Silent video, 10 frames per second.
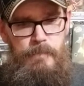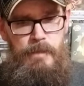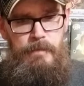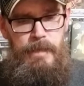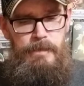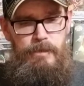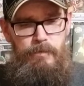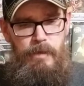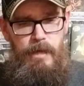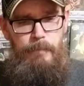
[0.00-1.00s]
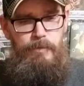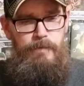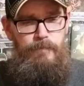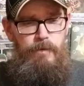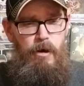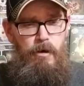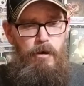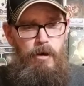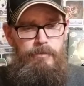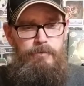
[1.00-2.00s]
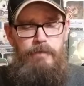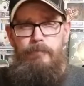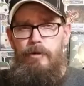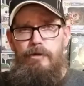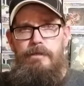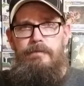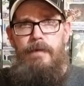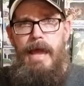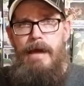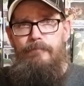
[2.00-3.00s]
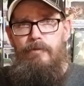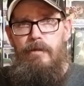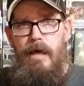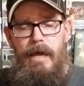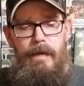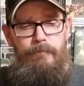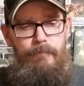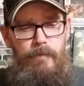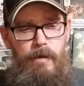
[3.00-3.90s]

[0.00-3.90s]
They do a couple different alternate versions of Afterlife